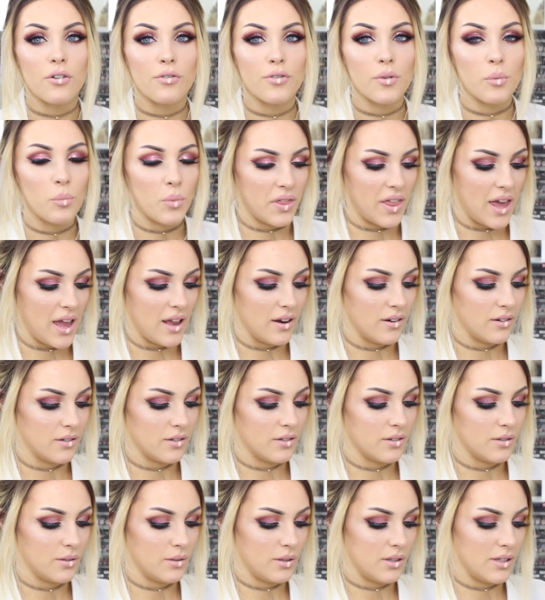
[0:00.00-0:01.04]
from within.
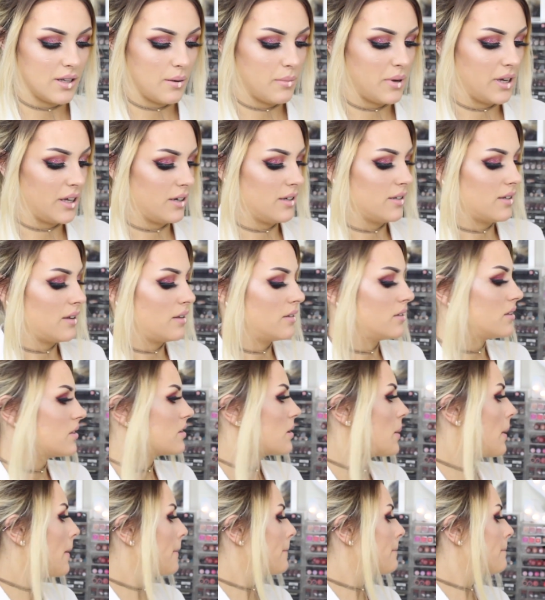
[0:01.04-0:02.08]
Does that make any sense?